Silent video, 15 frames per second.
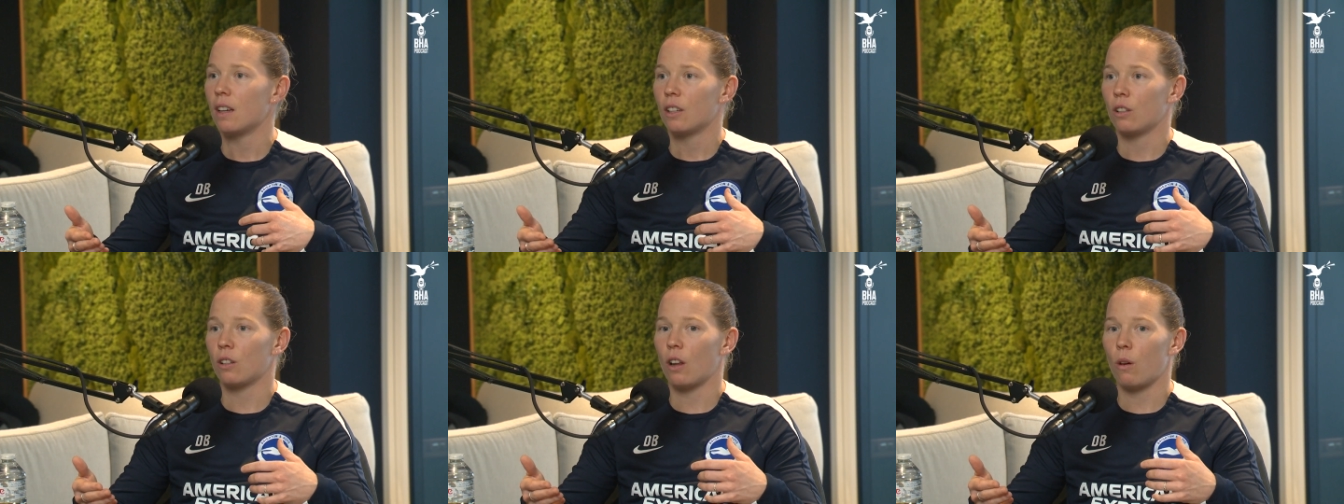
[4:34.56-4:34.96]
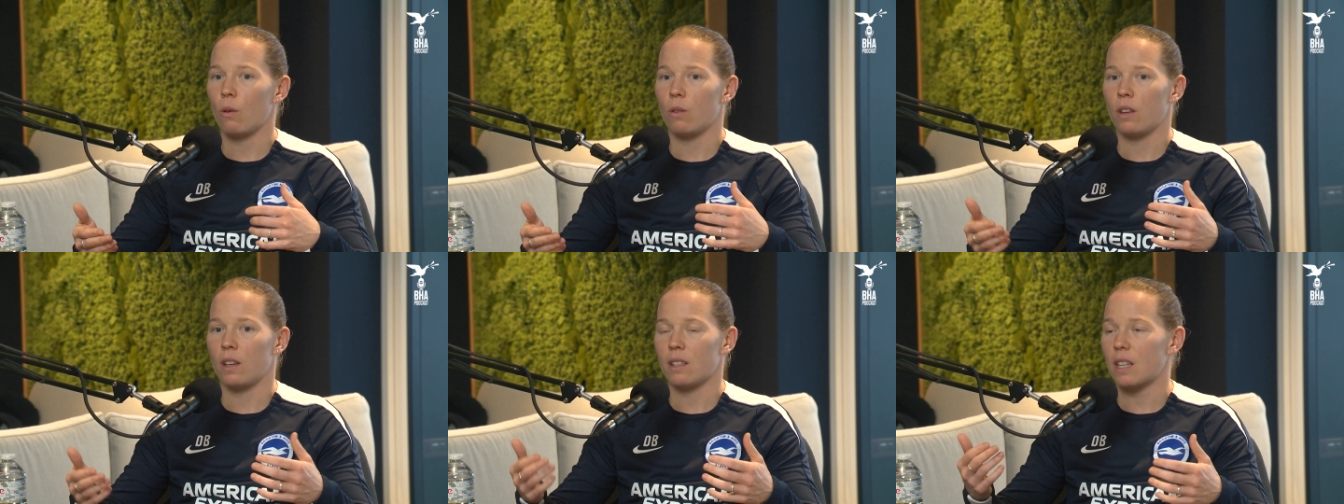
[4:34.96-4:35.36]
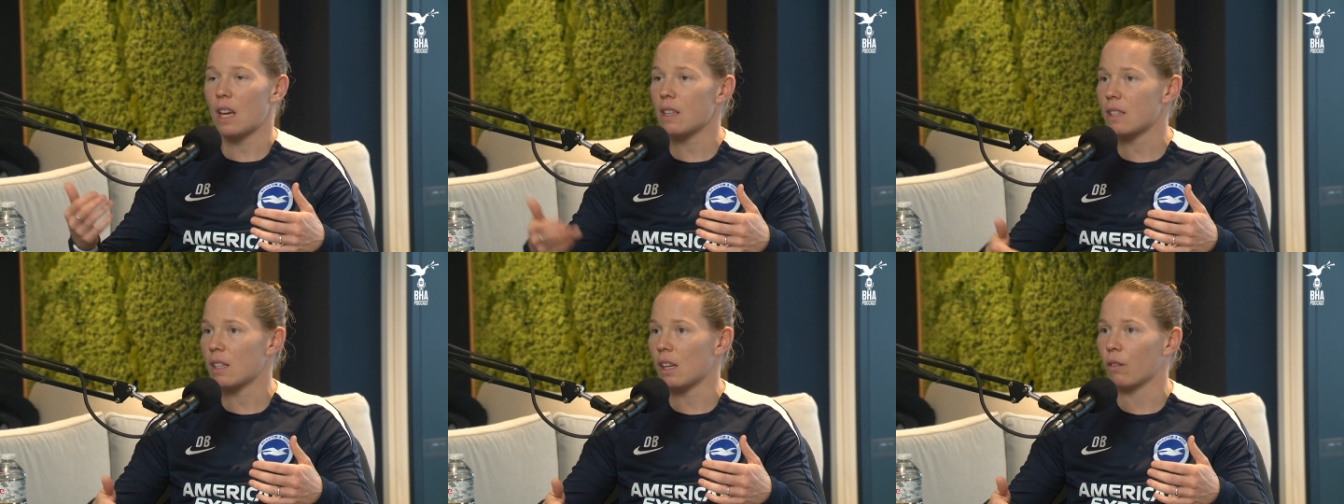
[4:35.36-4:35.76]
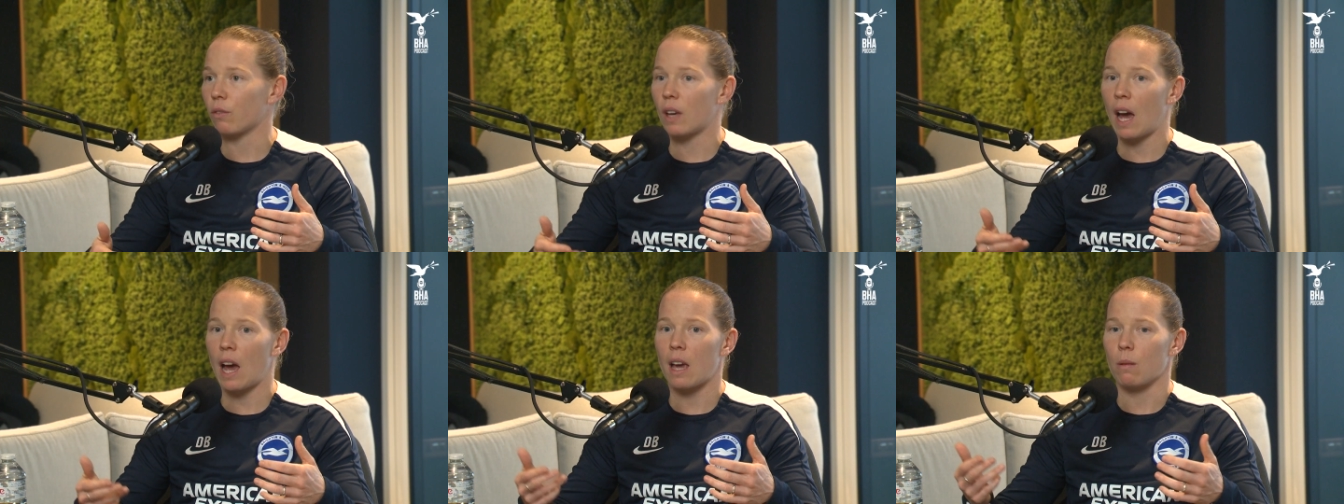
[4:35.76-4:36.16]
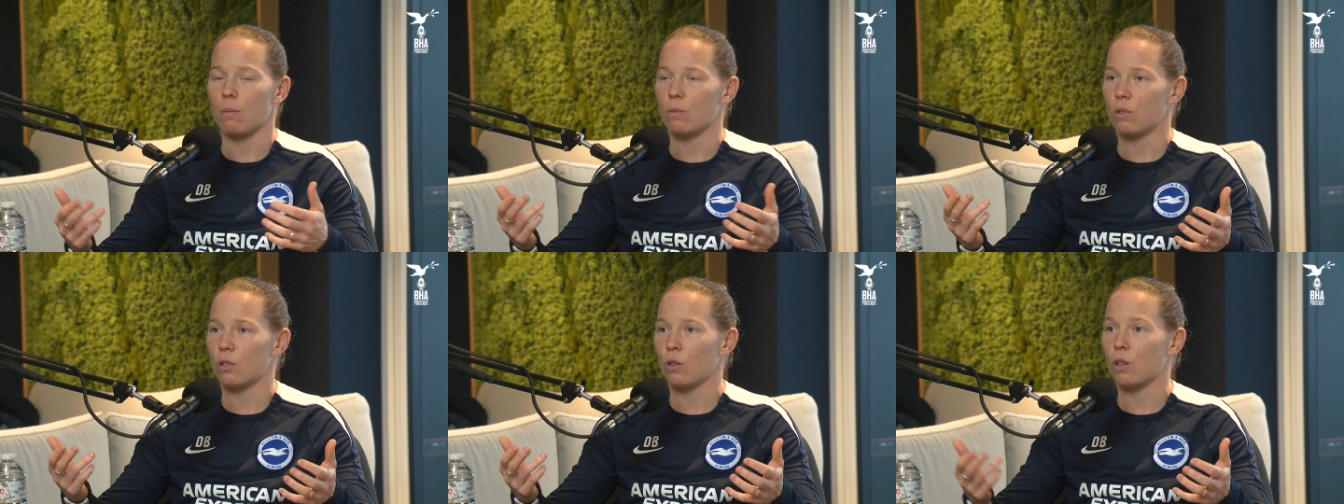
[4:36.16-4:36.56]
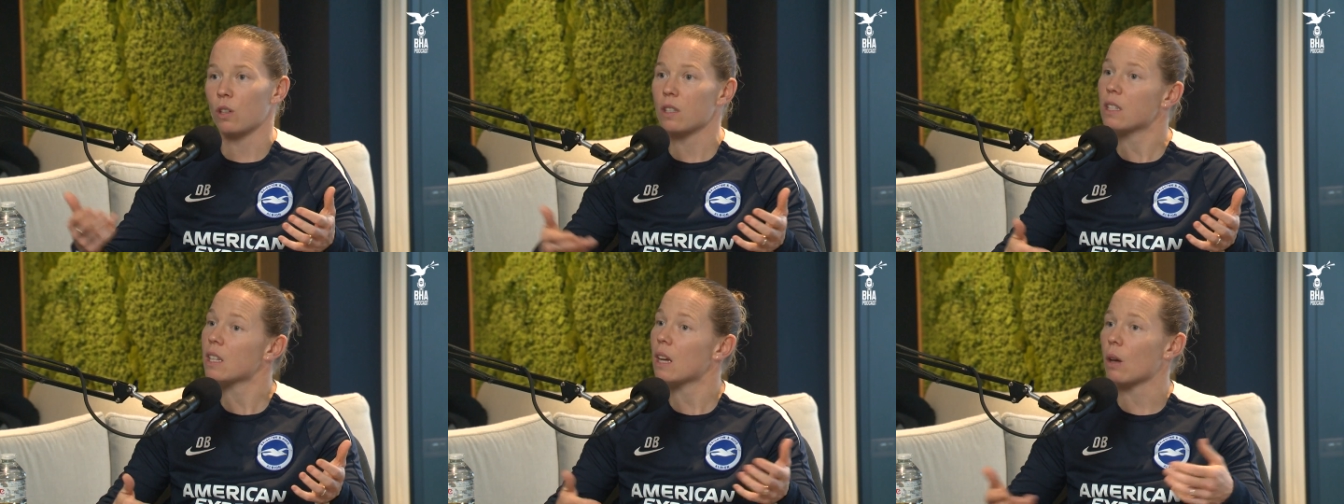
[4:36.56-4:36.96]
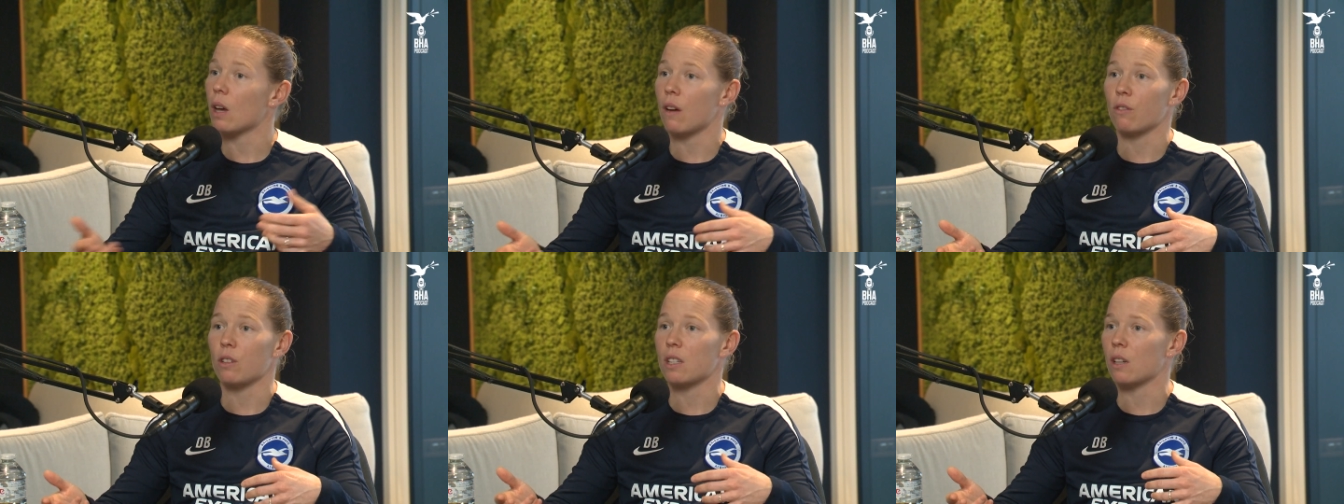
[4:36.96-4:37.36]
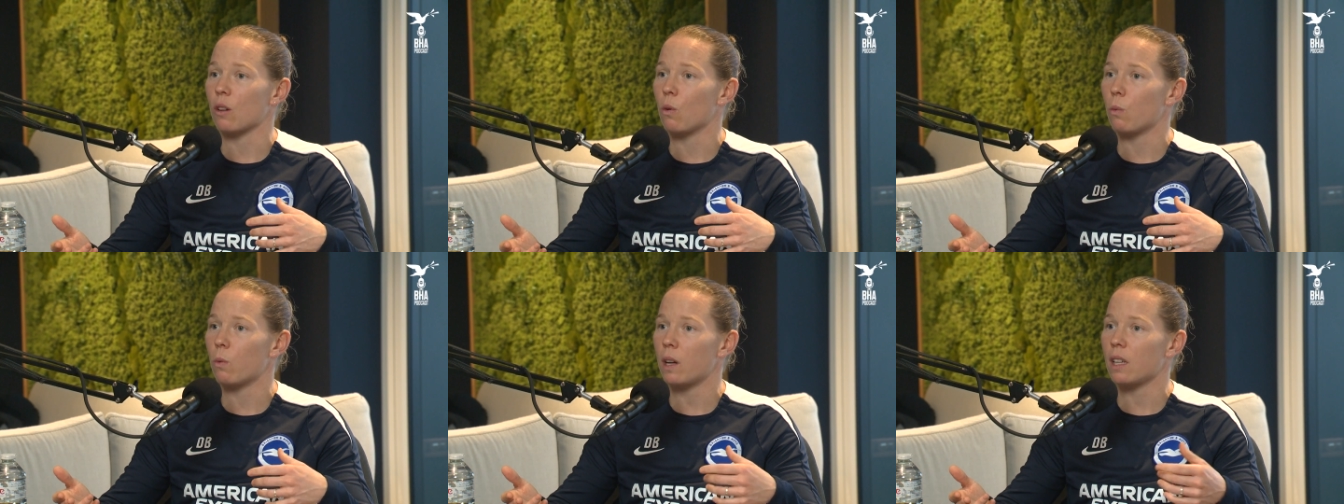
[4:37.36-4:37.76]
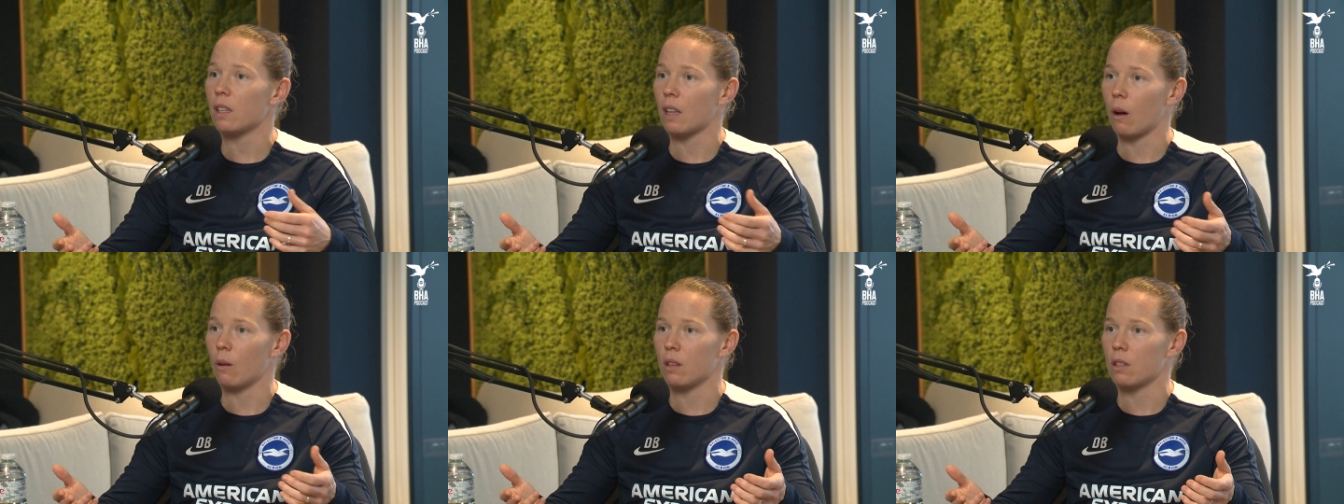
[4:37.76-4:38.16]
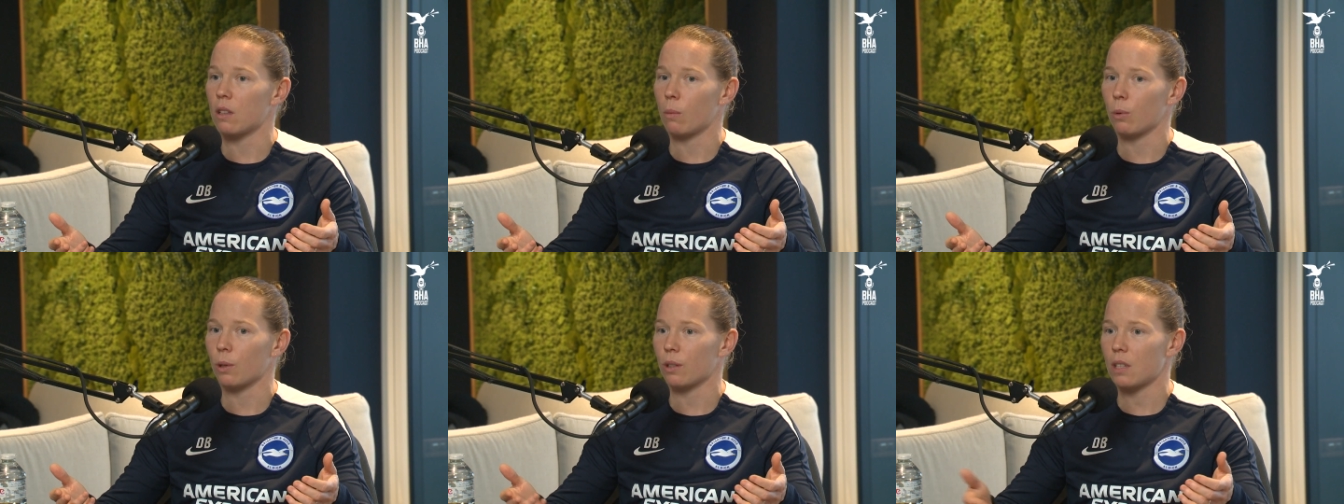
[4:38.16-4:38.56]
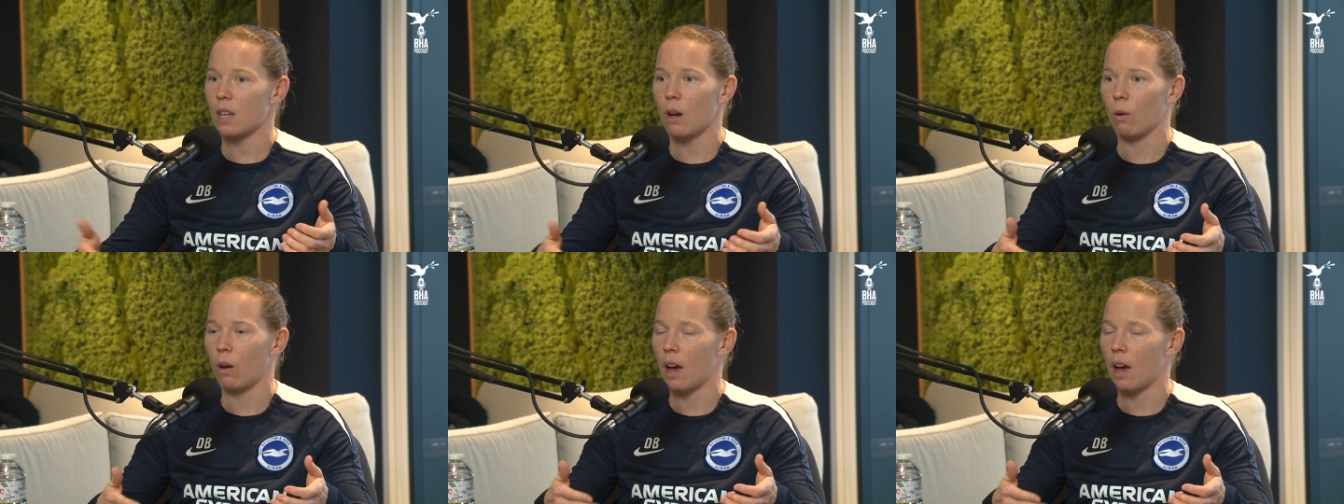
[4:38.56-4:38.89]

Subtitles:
The intensity of games, you can see it every single week now in the WSL.